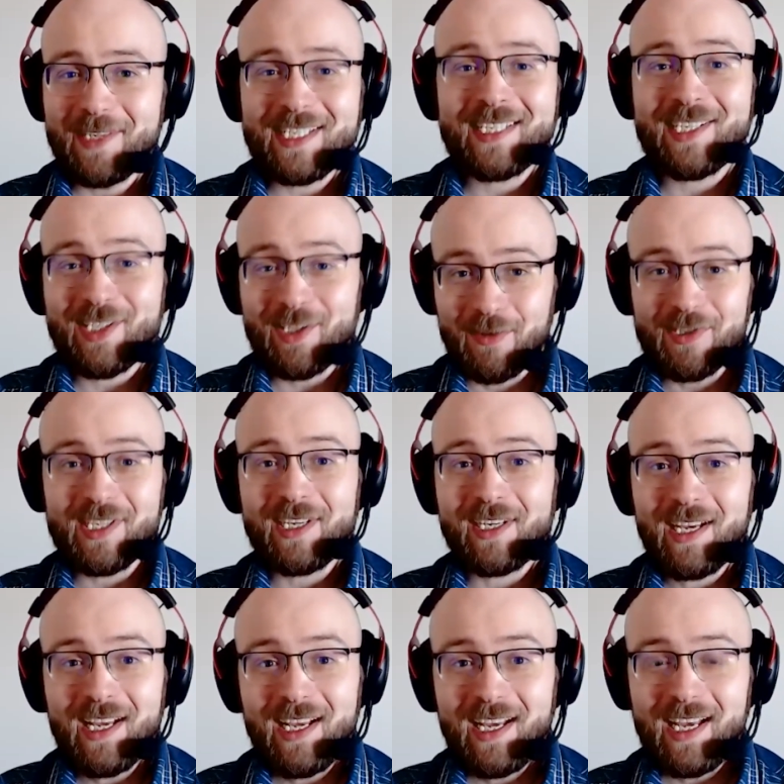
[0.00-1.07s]
just disclosing
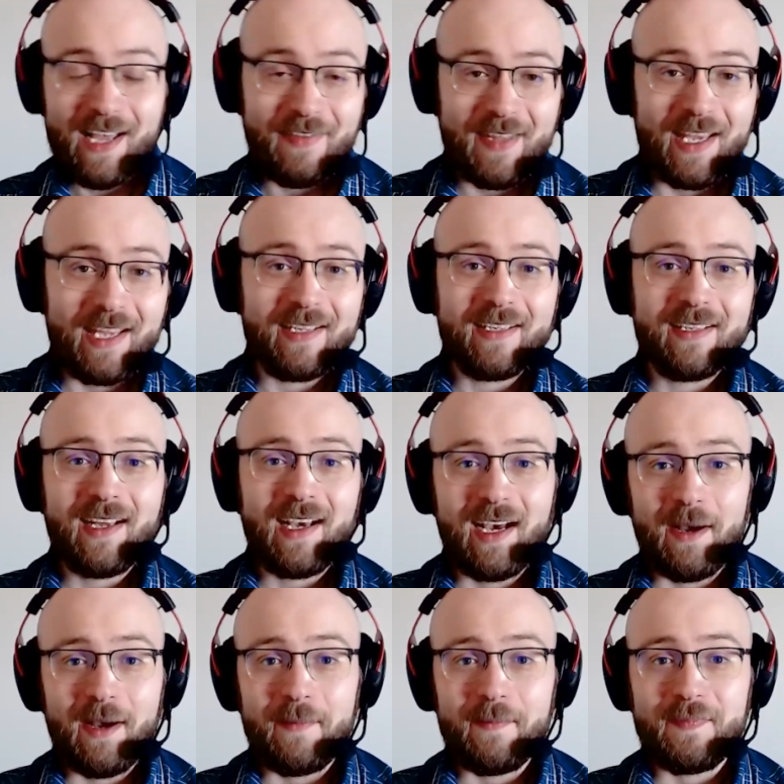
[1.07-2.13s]
and then
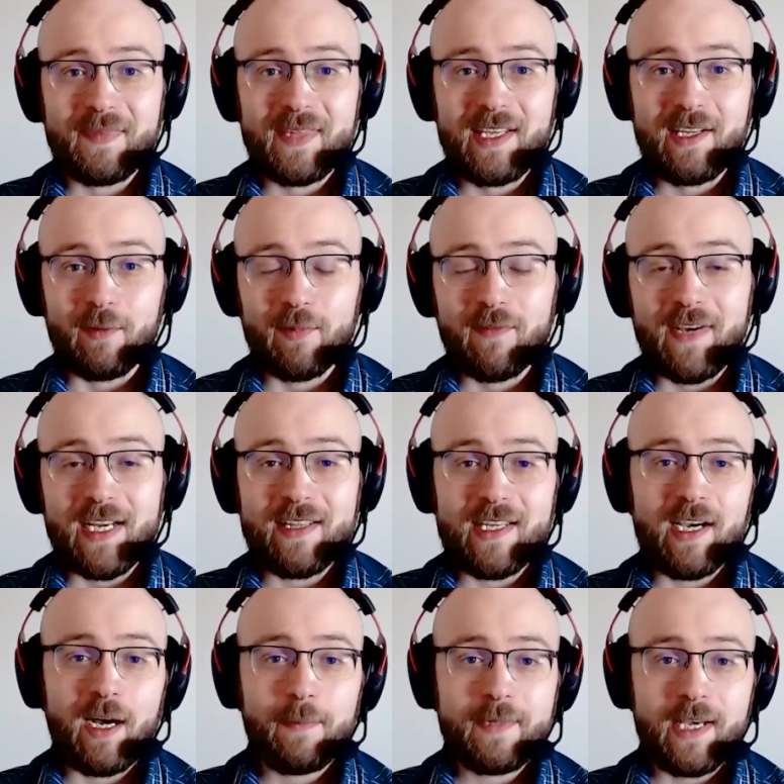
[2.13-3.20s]
providing
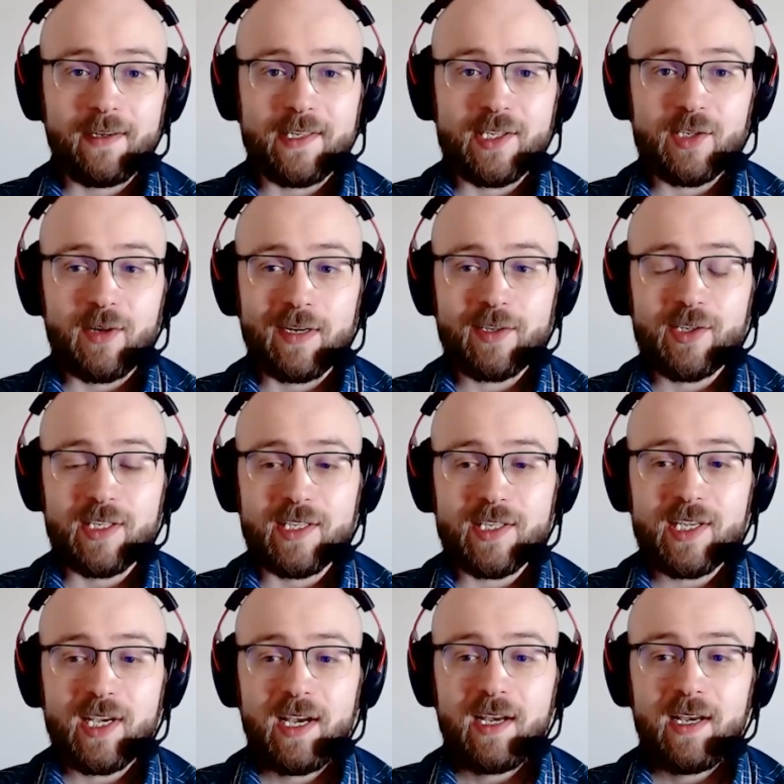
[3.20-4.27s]
the opt-out instructions.